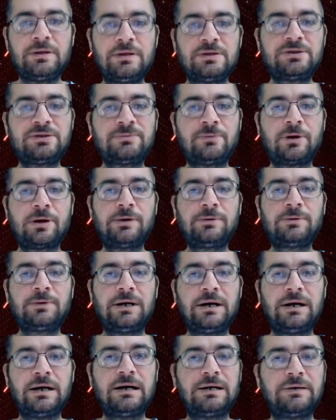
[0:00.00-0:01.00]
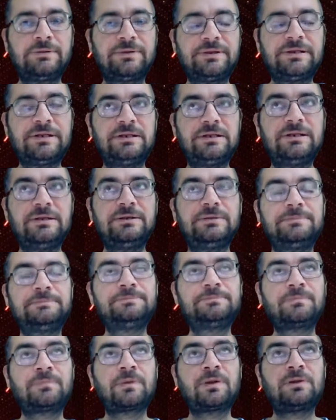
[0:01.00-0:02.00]
Tomorrow, the
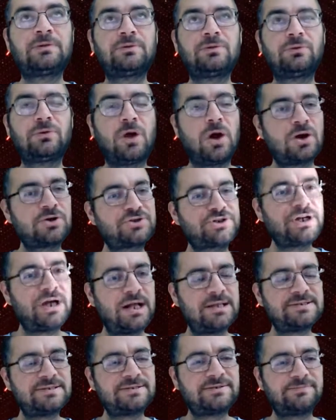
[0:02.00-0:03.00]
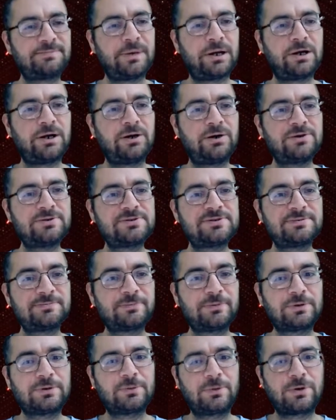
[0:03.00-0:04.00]
long shots by hers.
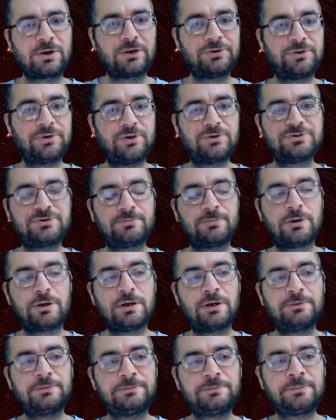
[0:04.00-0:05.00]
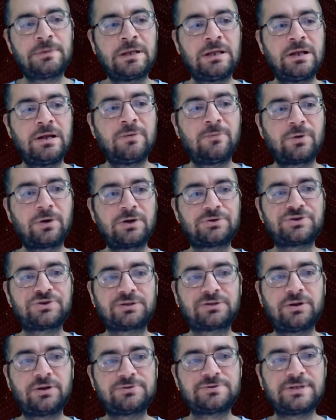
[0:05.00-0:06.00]
We're going to do those tomorrow. We're going to
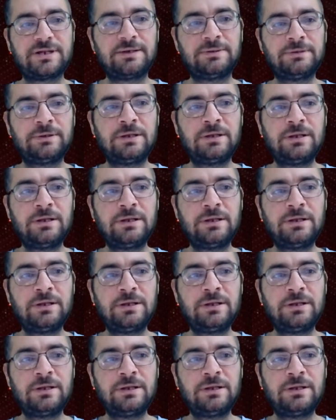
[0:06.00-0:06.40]
check those out.